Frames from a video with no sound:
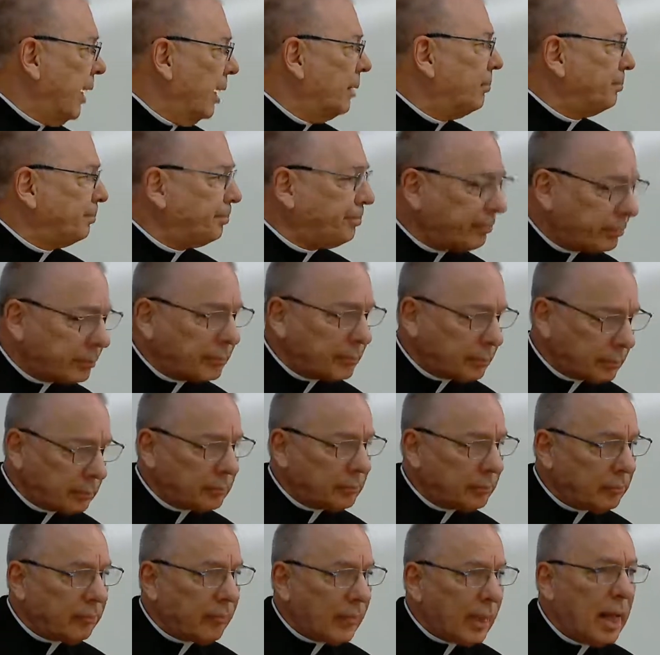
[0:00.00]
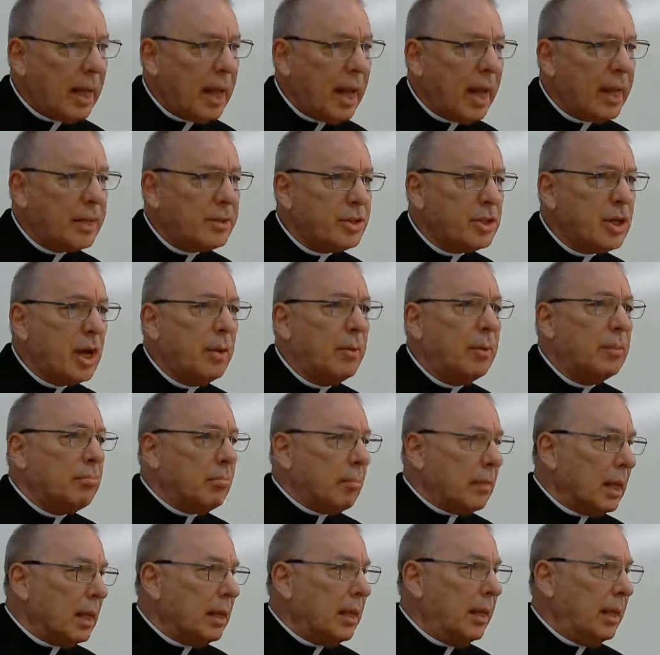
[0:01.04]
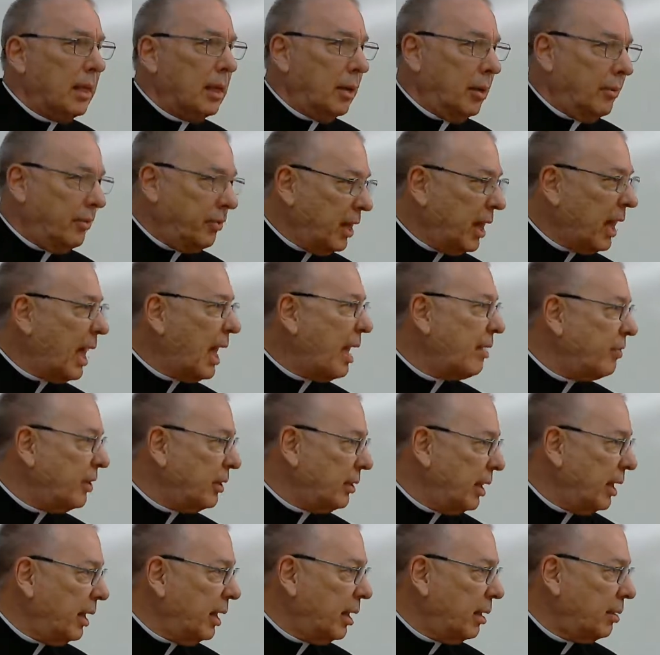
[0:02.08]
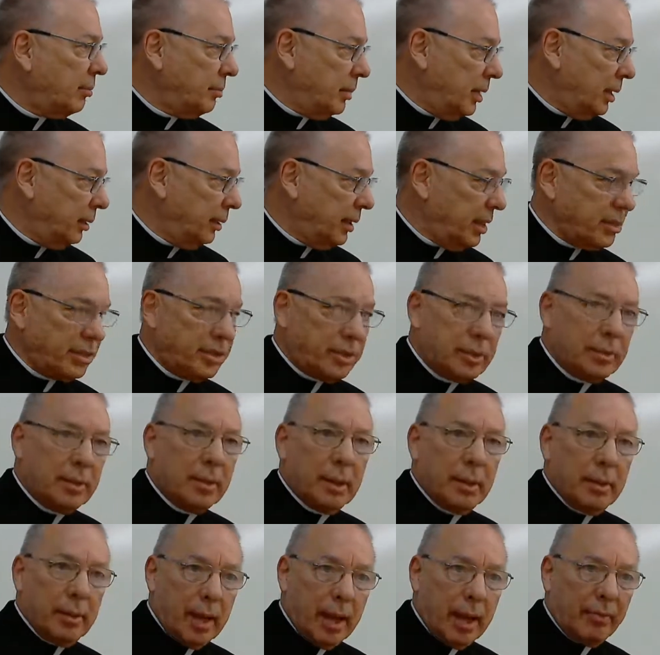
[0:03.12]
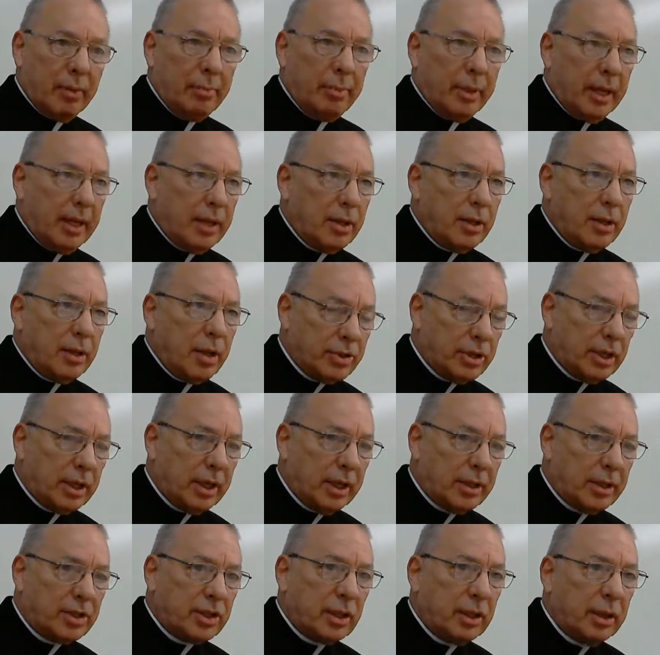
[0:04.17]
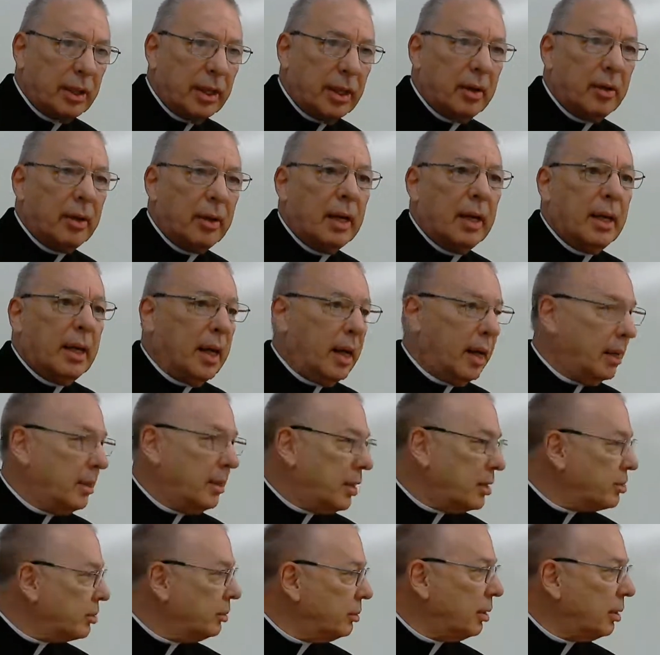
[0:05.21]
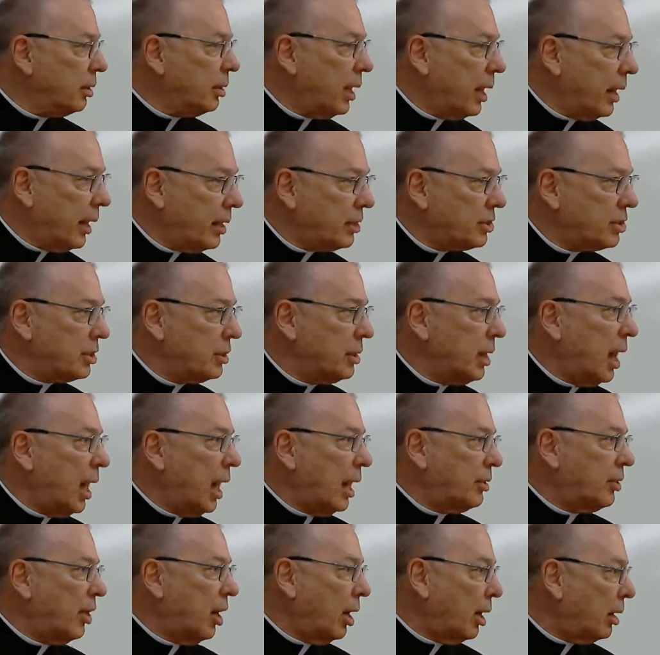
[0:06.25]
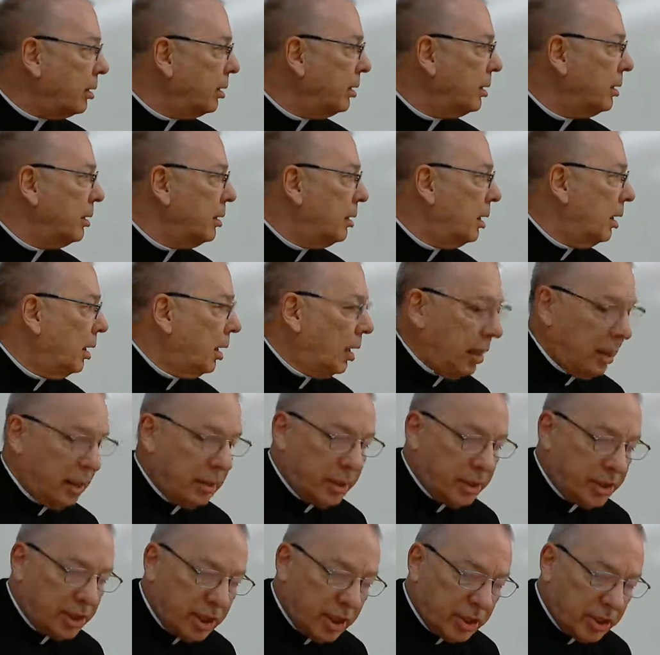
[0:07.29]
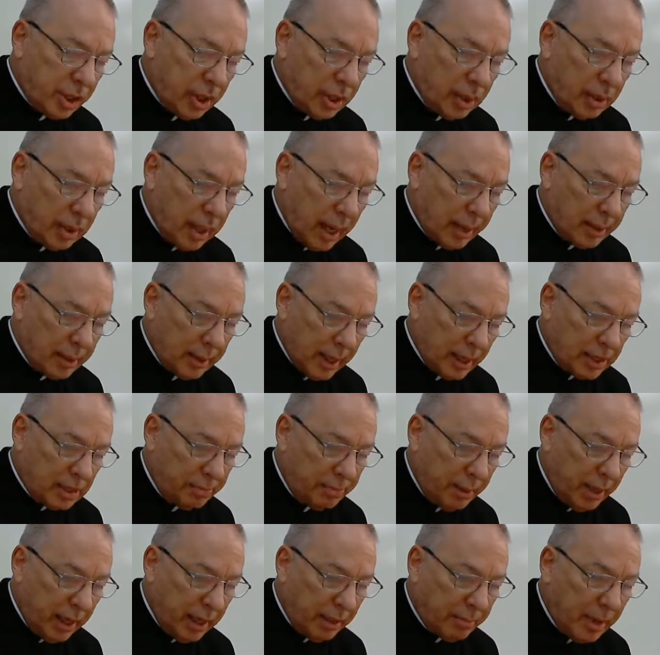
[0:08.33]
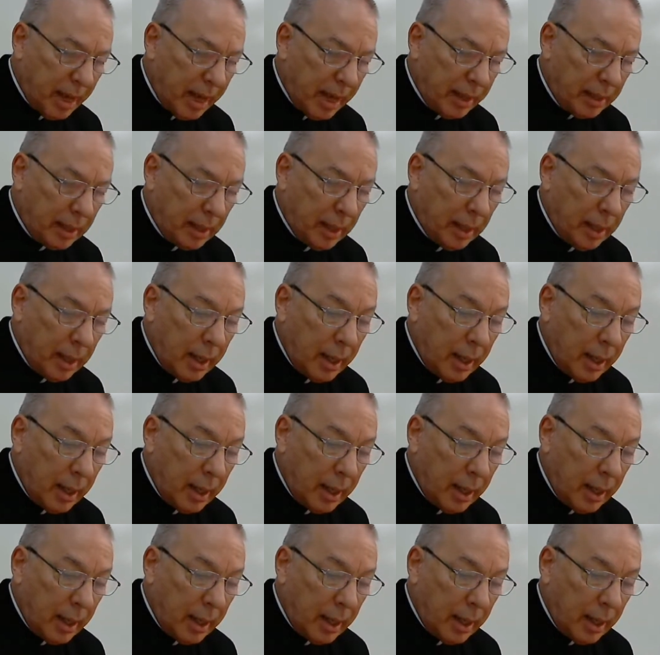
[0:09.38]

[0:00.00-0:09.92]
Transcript: Yeah. And so, you know, if you have it there, at least everybody knows it and it's clear, and it doesn't look like it's an ad hoc decision that's being made.